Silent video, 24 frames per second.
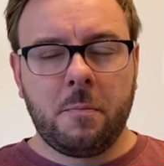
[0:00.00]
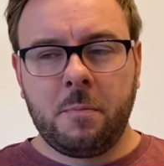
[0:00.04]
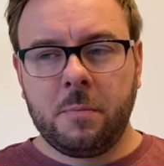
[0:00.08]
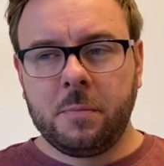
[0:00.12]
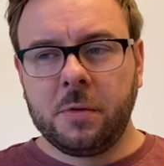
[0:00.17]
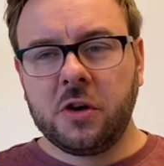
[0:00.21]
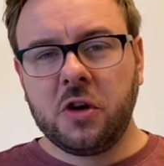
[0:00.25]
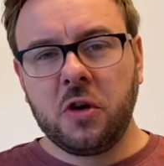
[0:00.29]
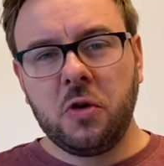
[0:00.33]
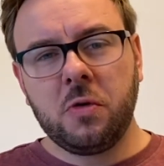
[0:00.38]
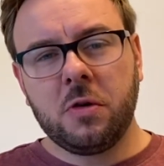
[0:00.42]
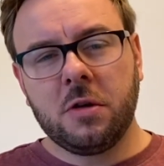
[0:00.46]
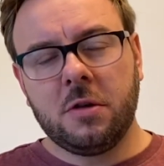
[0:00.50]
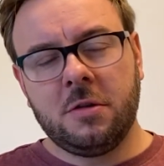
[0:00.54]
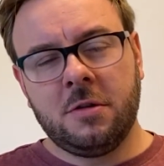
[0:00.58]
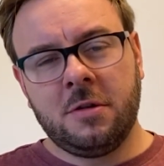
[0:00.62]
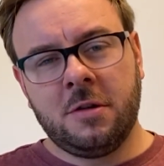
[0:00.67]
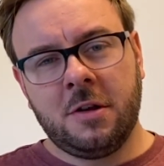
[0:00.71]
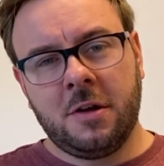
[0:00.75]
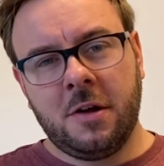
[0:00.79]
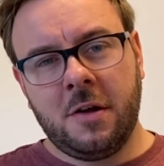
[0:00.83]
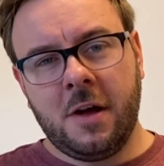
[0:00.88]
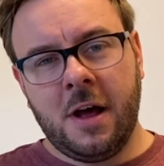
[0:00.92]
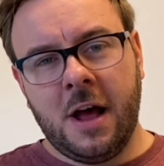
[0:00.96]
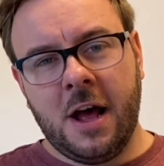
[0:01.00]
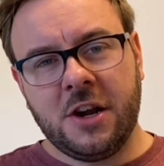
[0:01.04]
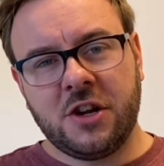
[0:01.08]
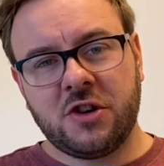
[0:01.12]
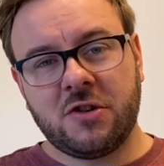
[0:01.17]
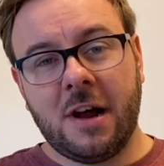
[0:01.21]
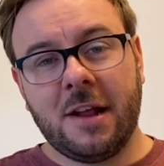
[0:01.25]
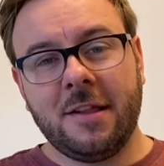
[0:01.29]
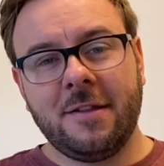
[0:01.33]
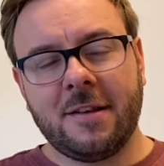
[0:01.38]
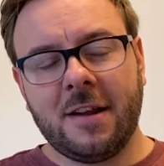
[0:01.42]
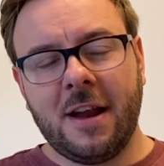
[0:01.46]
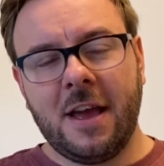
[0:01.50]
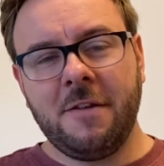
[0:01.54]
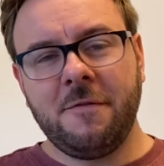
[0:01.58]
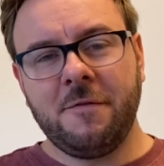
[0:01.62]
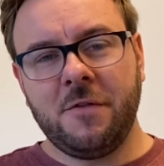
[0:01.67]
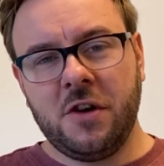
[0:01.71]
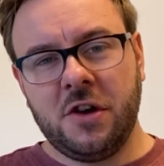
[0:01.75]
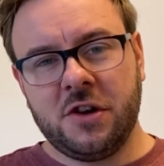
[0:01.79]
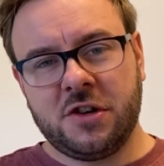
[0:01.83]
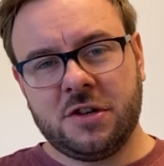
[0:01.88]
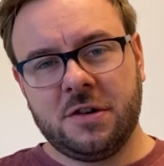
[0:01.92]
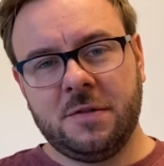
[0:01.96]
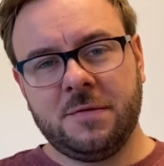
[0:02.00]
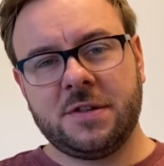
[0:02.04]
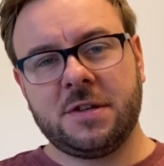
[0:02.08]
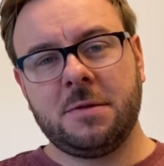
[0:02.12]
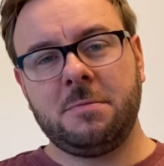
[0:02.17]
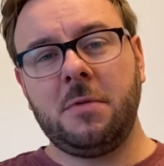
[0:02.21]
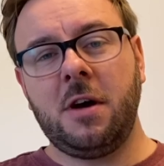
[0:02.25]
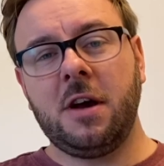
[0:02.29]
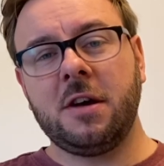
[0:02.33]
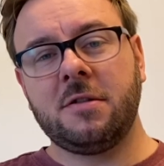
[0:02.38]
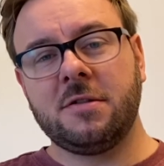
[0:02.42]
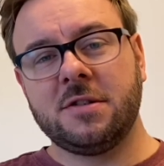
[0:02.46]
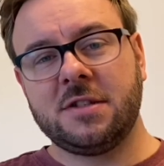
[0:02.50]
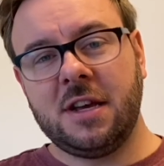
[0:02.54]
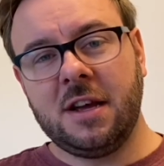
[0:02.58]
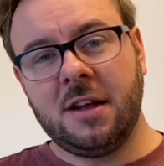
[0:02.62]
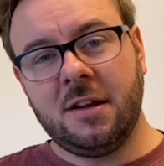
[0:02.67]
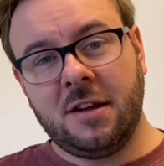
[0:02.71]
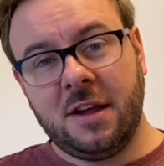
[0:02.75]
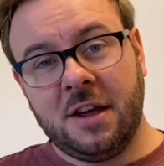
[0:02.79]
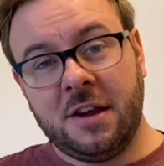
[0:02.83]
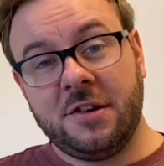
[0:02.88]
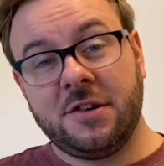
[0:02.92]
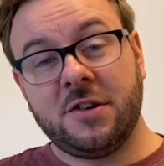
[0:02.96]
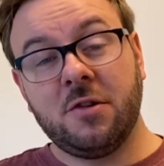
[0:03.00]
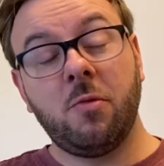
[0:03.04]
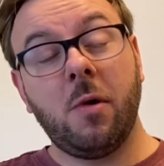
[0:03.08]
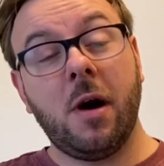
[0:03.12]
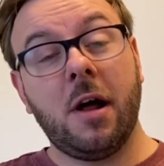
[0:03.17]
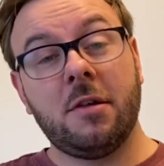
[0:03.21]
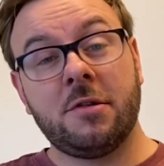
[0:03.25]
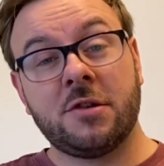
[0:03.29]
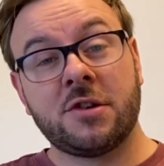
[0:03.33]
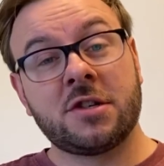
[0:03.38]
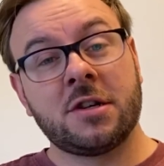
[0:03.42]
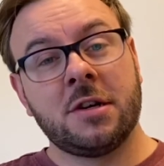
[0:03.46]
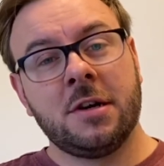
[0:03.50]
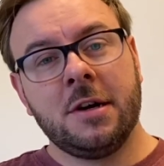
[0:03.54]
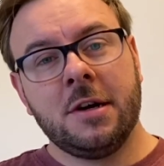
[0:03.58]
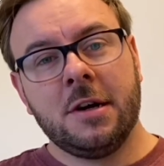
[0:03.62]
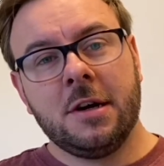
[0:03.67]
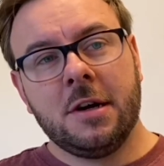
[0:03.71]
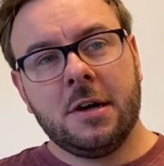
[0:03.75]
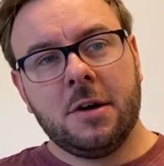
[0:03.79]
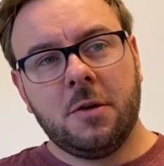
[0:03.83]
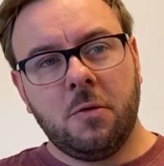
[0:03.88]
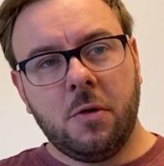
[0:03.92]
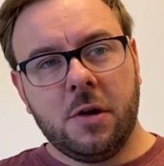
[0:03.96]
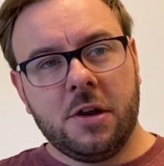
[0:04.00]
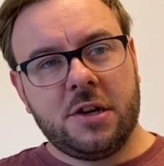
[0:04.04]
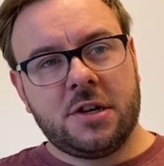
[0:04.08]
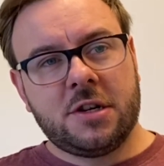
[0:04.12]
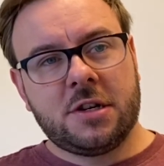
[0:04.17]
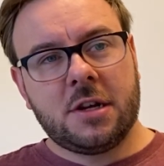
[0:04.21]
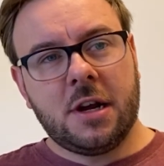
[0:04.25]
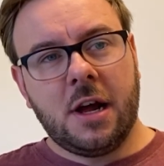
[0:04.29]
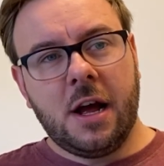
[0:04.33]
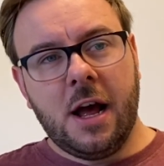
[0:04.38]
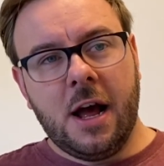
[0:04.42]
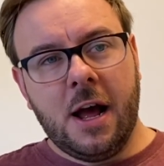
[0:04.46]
Google Translate version of St Michael's Hill into Welsh, which,